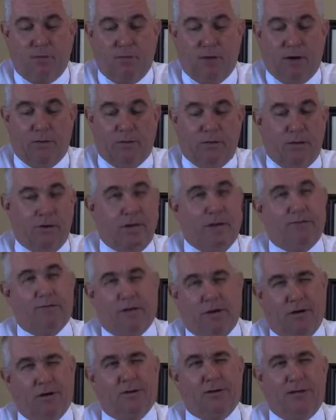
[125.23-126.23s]
while we don't have
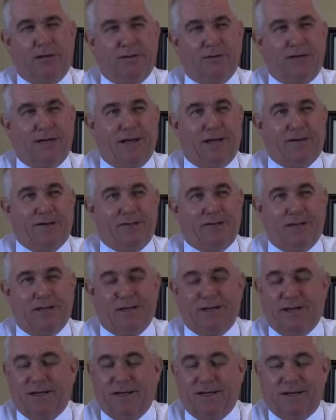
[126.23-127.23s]
it all nailed down just
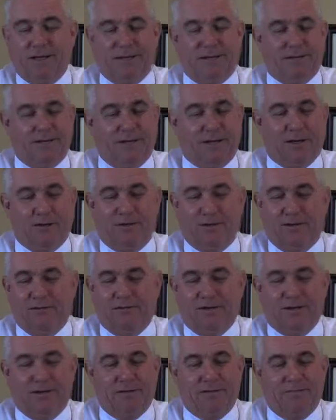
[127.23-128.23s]
yet, I don't
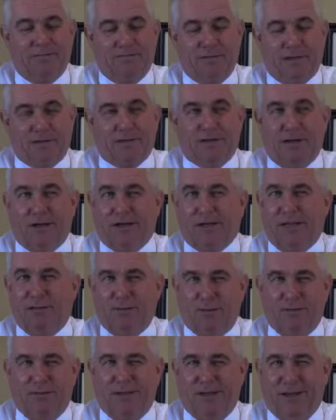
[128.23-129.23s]
have any. It's not
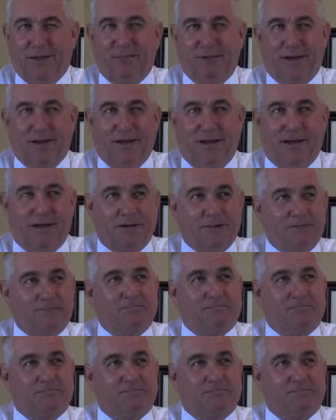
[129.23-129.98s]
keeping me up at night.